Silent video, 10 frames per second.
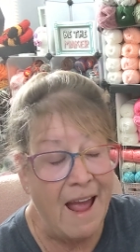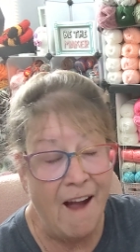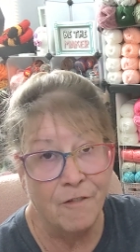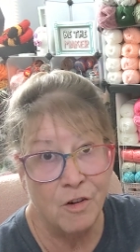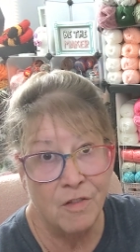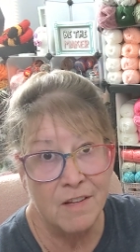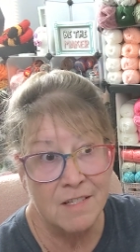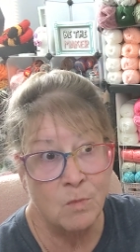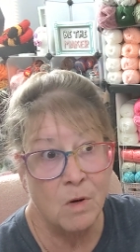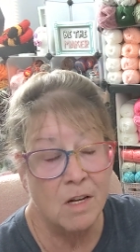after
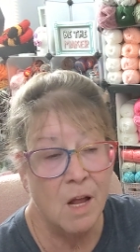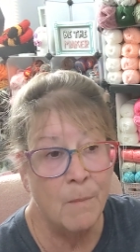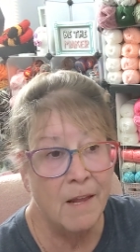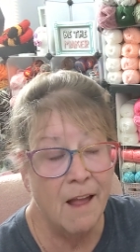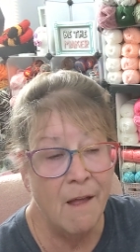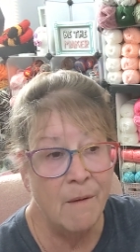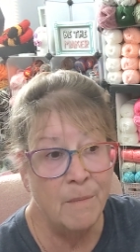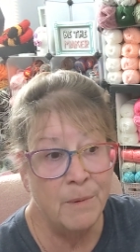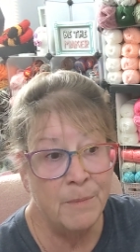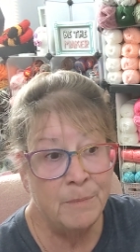this one coming up